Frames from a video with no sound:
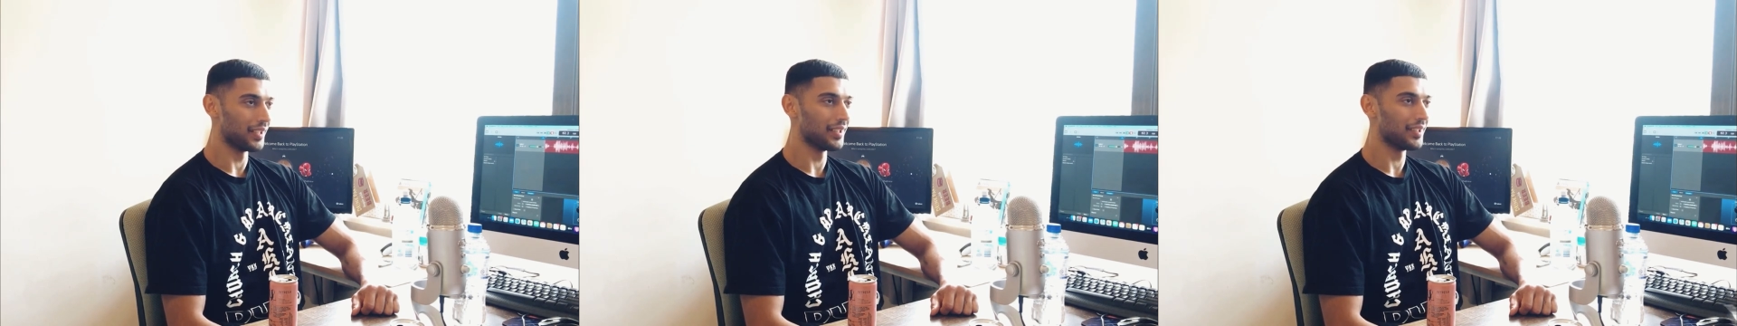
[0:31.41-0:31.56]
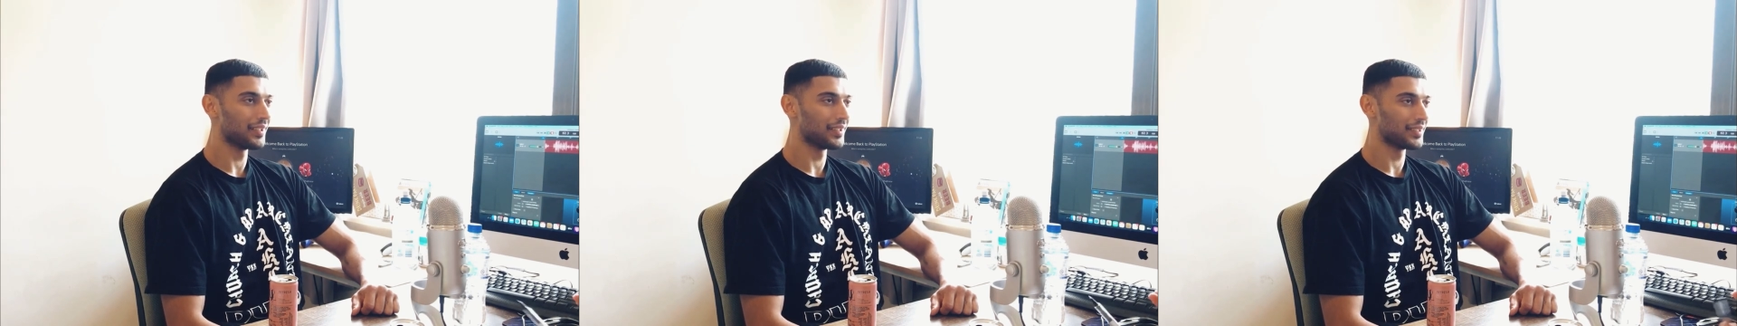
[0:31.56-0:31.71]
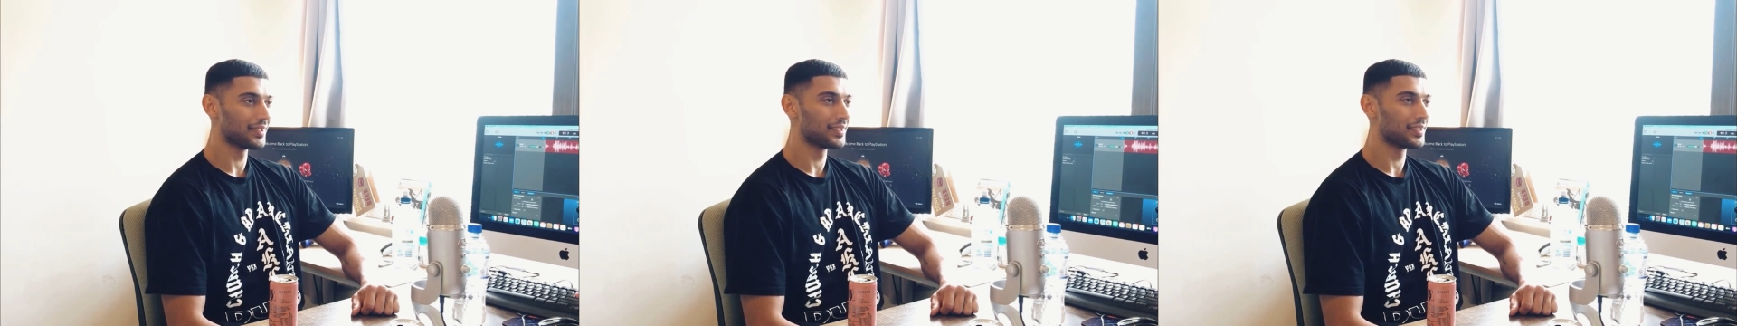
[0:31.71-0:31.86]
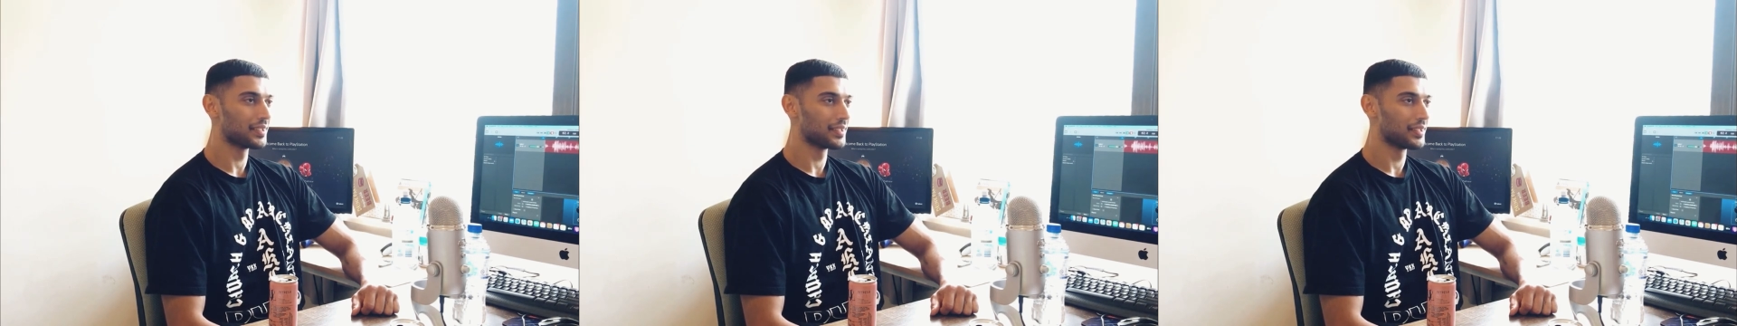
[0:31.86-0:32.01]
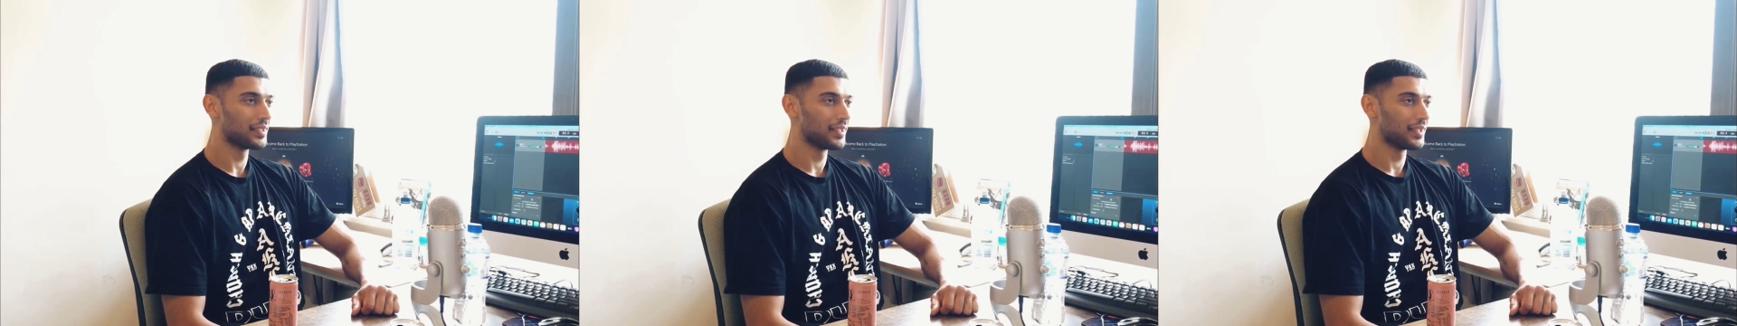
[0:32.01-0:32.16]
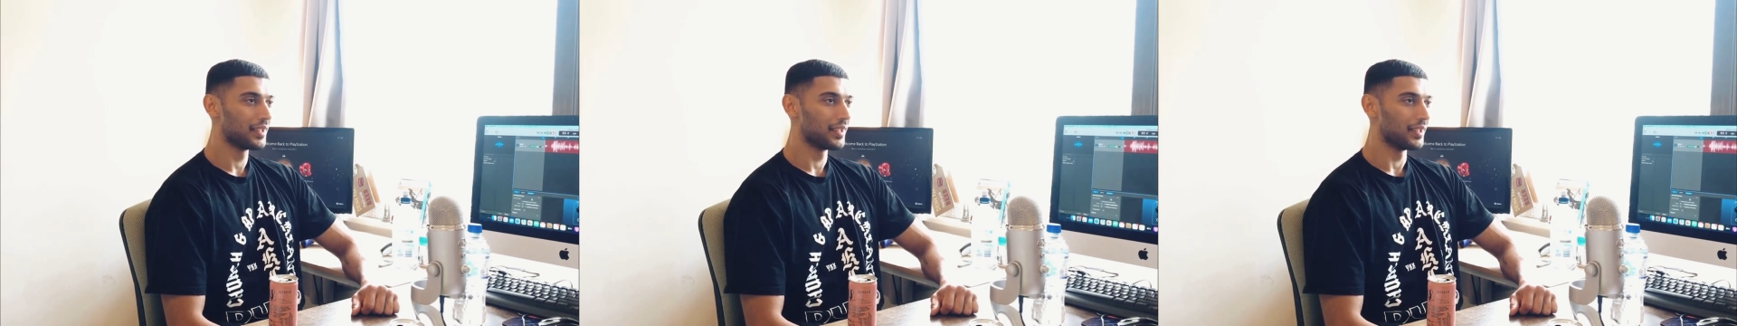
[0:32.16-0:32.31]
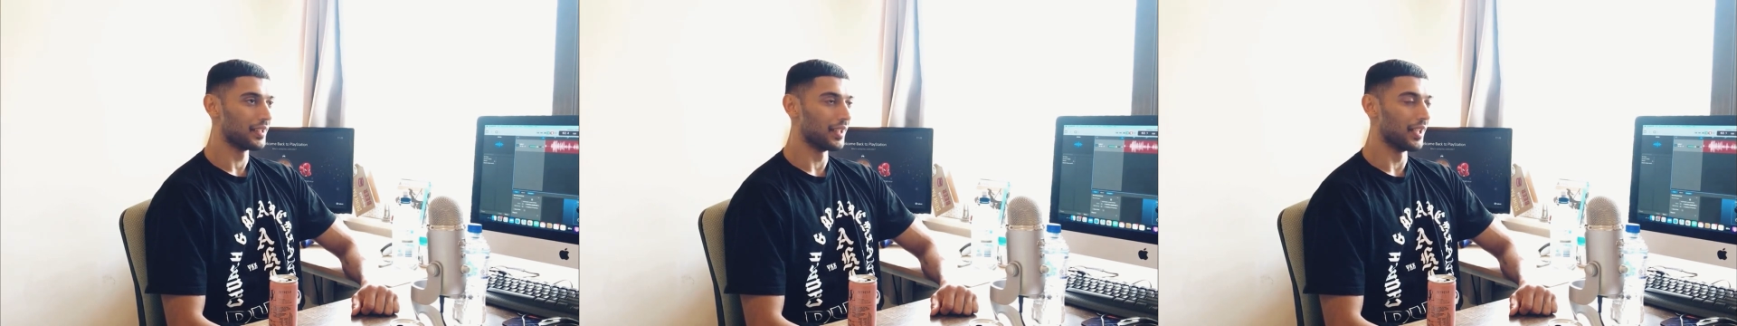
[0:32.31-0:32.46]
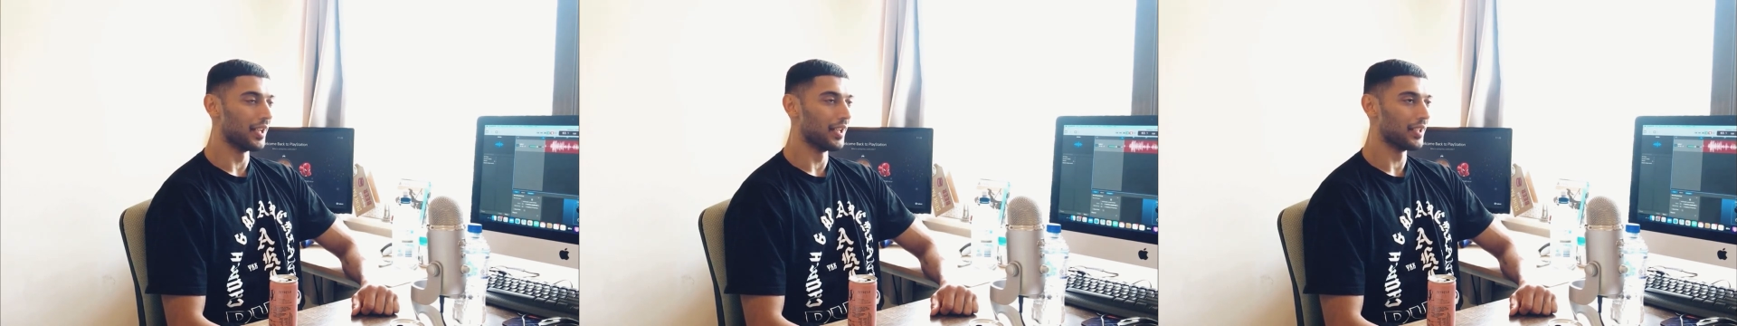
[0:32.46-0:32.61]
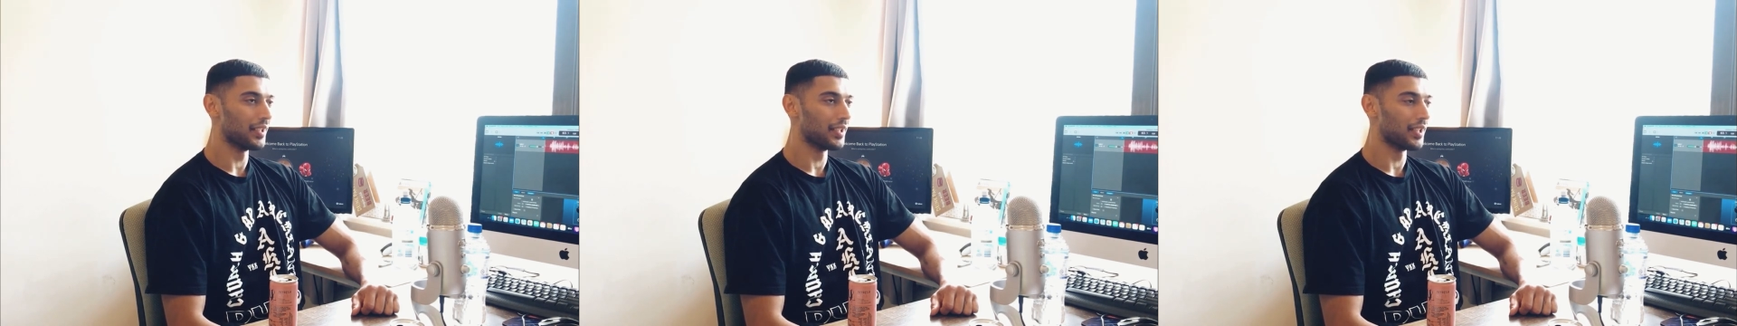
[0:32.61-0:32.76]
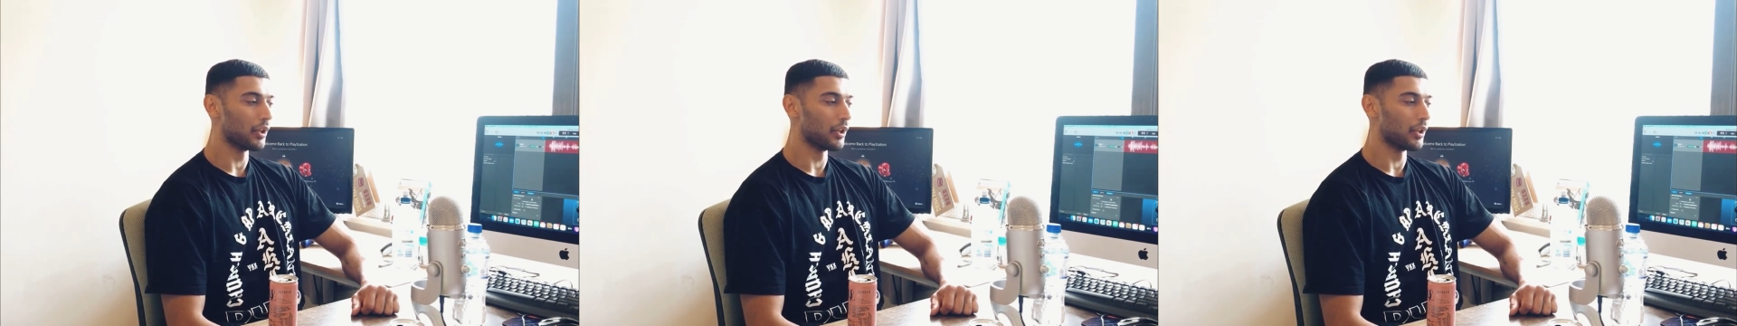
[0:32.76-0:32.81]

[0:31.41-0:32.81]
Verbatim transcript: Just be around them. Yeah.